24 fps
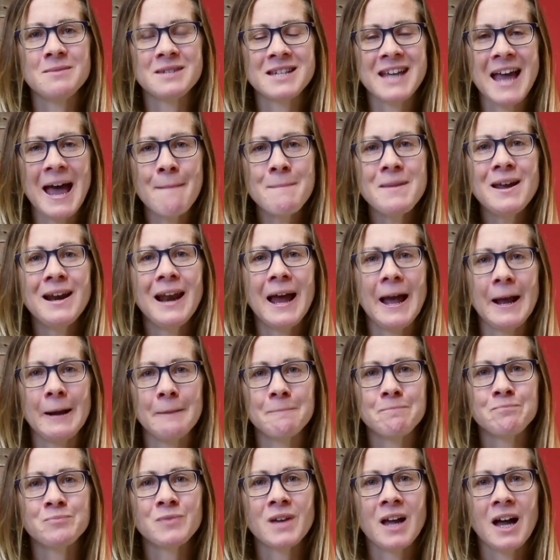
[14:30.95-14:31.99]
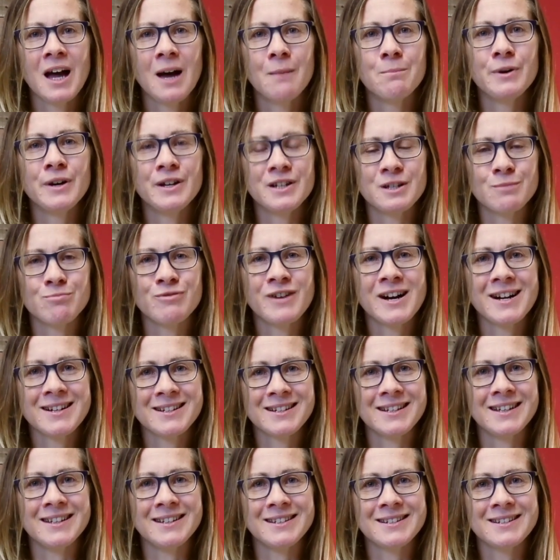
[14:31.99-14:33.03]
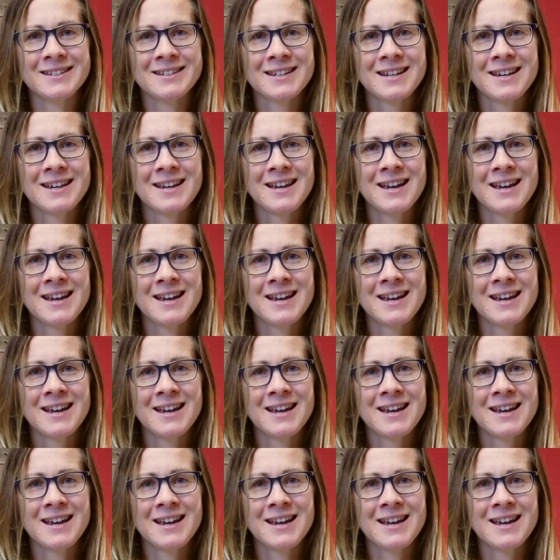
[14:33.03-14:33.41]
to emulate and put into practice.